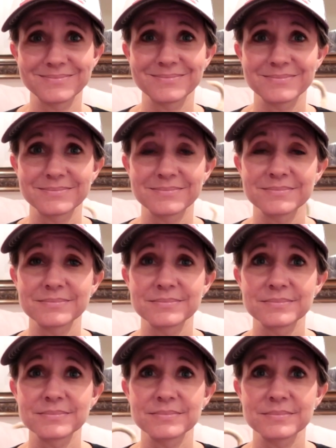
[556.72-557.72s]

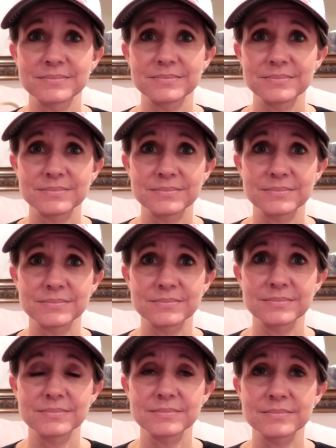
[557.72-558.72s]

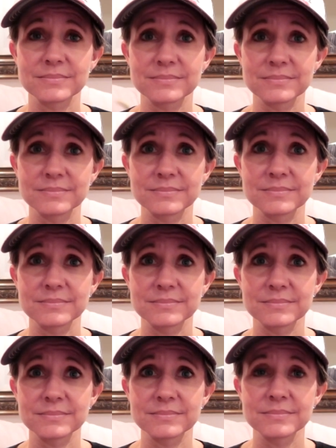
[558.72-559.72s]

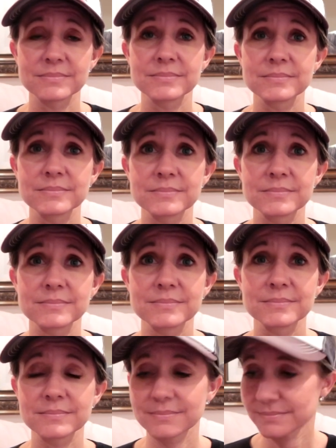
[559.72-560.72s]

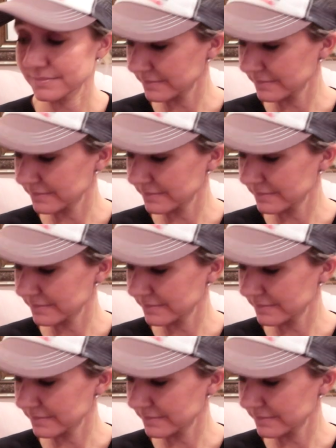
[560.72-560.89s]
No words are spoken by the person on screen.